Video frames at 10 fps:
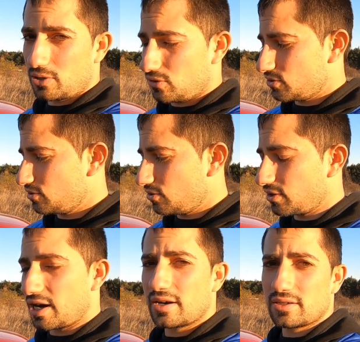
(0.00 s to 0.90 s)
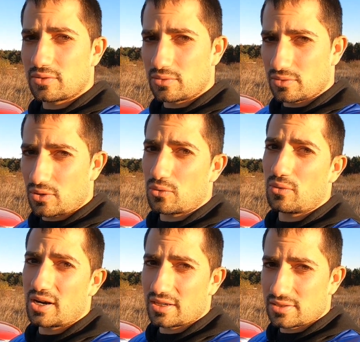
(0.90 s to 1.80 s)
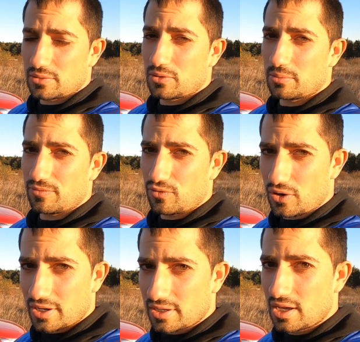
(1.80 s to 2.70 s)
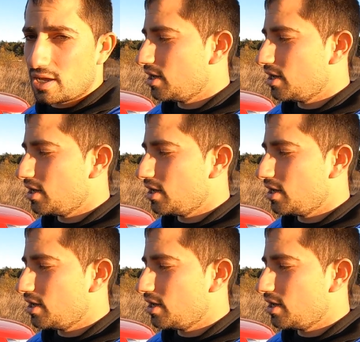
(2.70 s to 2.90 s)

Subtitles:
because your warranty will be voided.